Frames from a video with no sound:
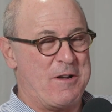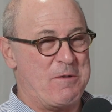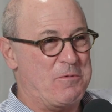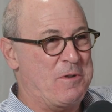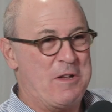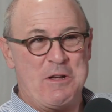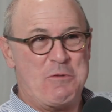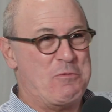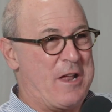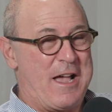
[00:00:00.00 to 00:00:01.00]
I
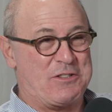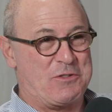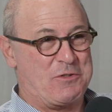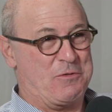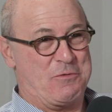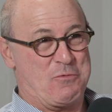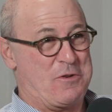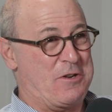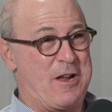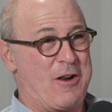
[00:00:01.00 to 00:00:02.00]
would ask
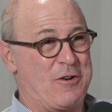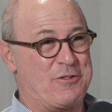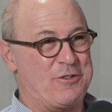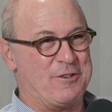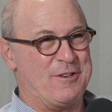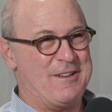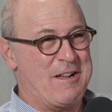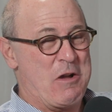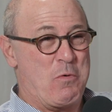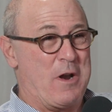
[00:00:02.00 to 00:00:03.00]
one character
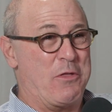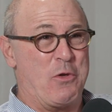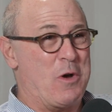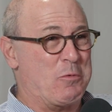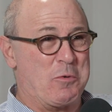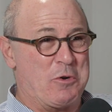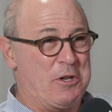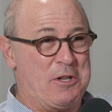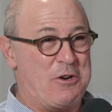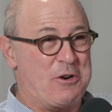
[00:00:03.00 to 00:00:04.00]
what I thought were
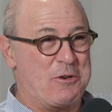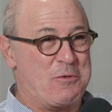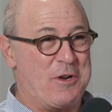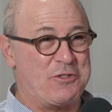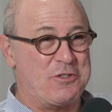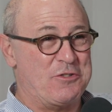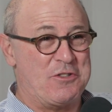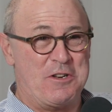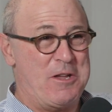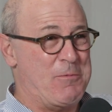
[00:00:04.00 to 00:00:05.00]
really hard questions,
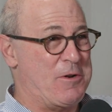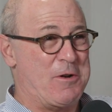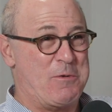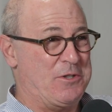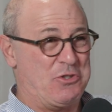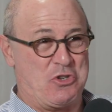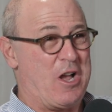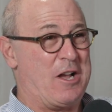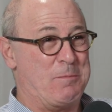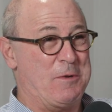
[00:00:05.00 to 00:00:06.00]
and he would always
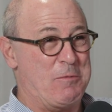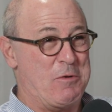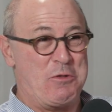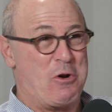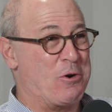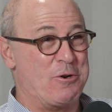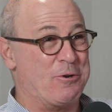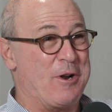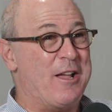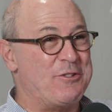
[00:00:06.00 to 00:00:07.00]
shock me with
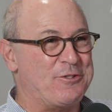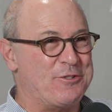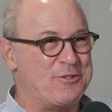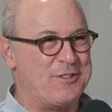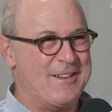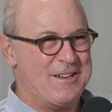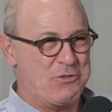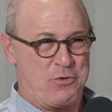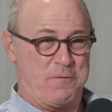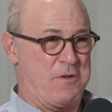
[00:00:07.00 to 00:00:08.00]
harder answers,
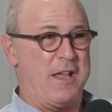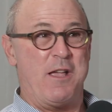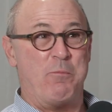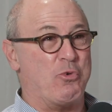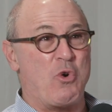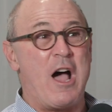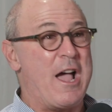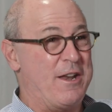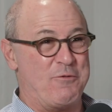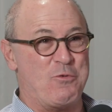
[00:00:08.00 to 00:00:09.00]
sort of taking
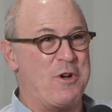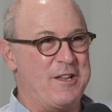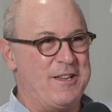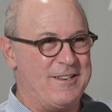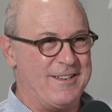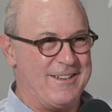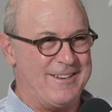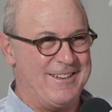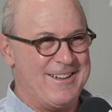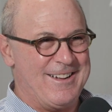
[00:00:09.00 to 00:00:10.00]
pride in what he
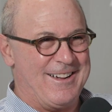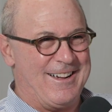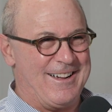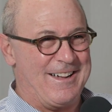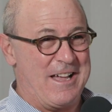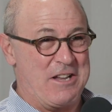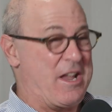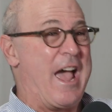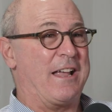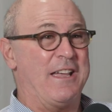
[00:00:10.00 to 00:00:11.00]
did, uh,
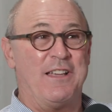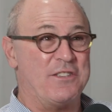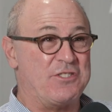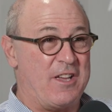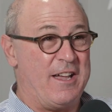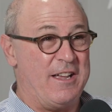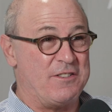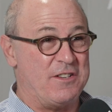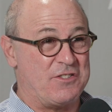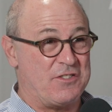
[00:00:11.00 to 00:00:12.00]
attacking the
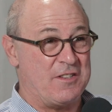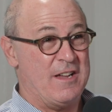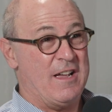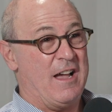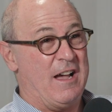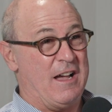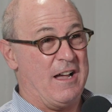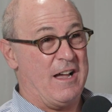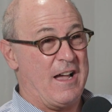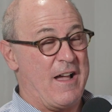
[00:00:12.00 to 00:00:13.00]
scientists.
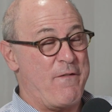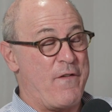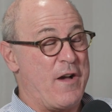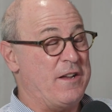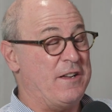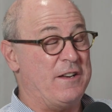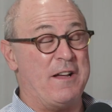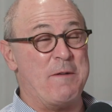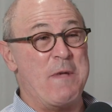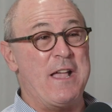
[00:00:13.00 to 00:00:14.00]
Uh, I find it
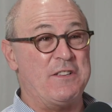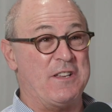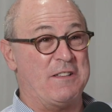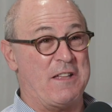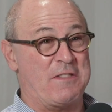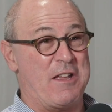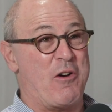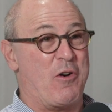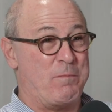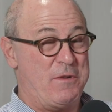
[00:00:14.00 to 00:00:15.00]
amazing that there
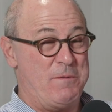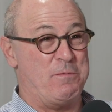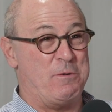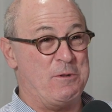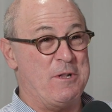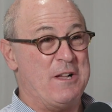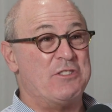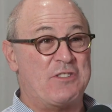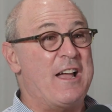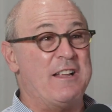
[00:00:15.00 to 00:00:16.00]
are people,
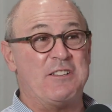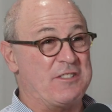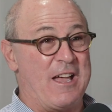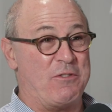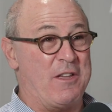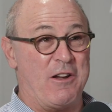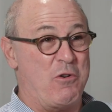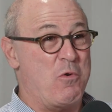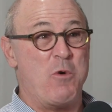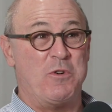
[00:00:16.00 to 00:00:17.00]
scientists out there,
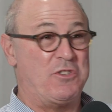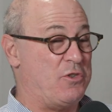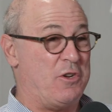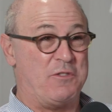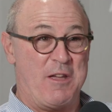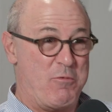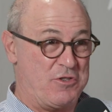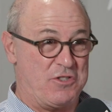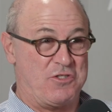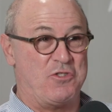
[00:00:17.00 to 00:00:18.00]
who always thought they were
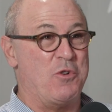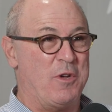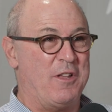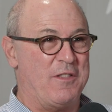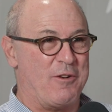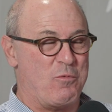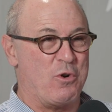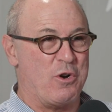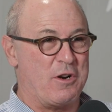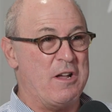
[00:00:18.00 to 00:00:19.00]
just doing their
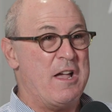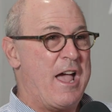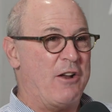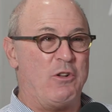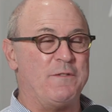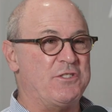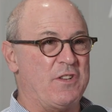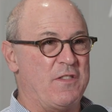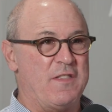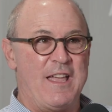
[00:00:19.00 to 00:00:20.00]
work, and all of a
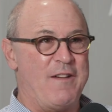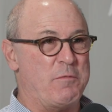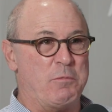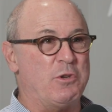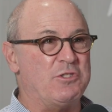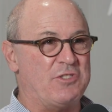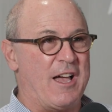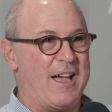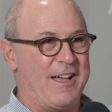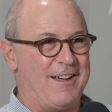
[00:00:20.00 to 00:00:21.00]
sudden they have a
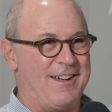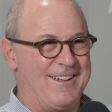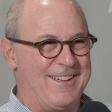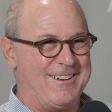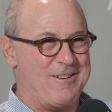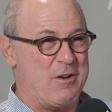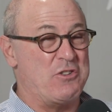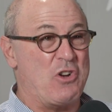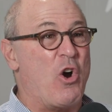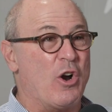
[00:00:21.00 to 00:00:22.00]
bullseye, you know, a
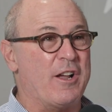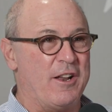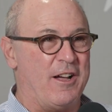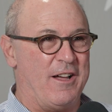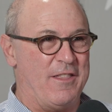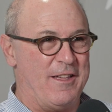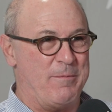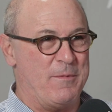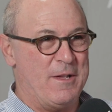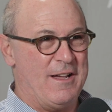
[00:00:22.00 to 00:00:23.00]
target on
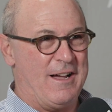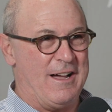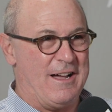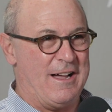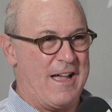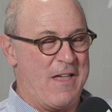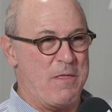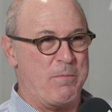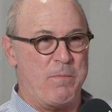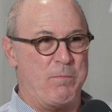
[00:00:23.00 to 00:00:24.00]
them, uh,
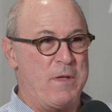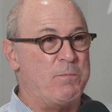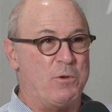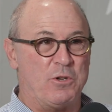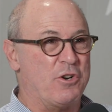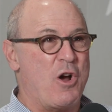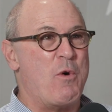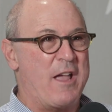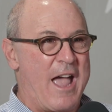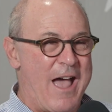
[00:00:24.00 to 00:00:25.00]
and people are
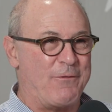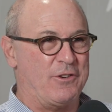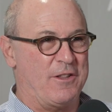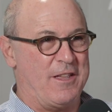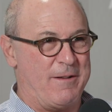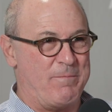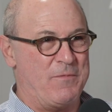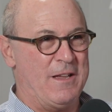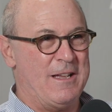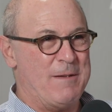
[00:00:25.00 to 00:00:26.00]
going after them
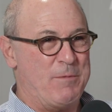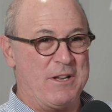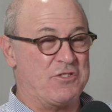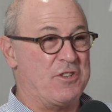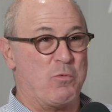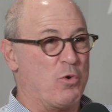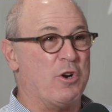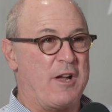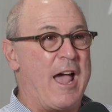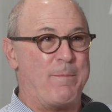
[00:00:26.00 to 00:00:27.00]
because their
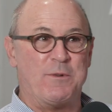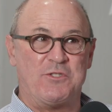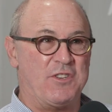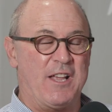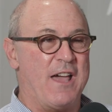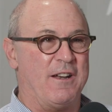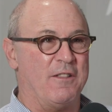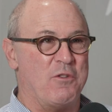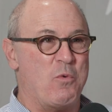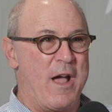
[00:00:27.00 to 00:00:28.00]
work happens to get
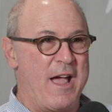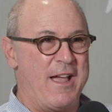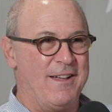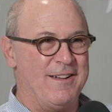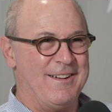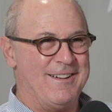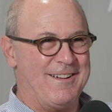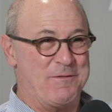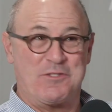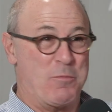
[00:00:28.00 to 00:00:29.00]
in the way
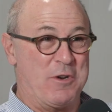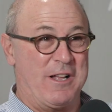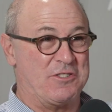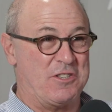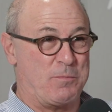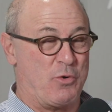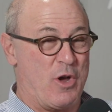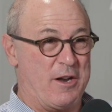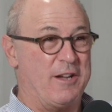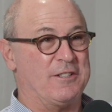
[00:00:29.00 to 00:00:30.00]
of someone else's
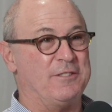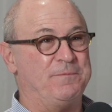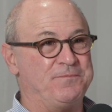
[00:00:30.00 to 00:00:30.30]
product.